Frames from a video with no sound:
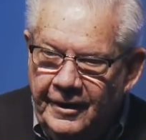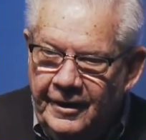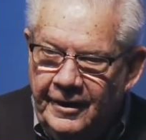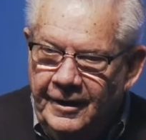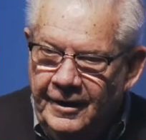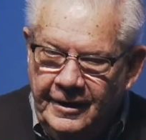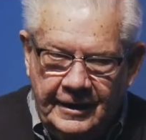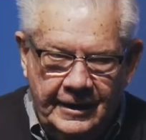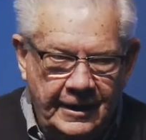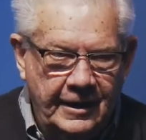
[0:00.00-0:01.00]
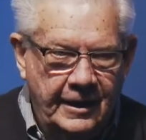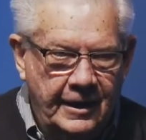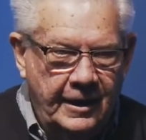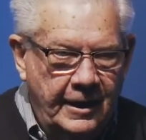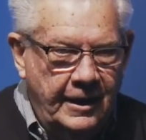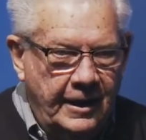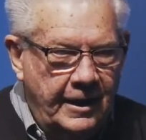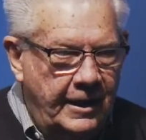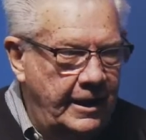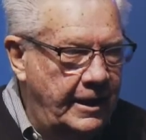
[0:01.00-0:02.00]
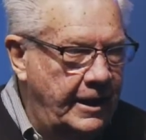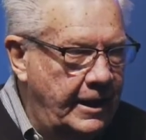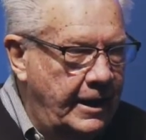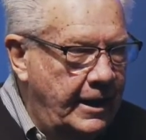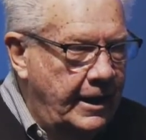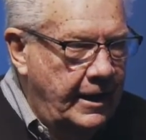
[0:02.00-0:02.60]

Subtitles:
No one is speaking in this clip.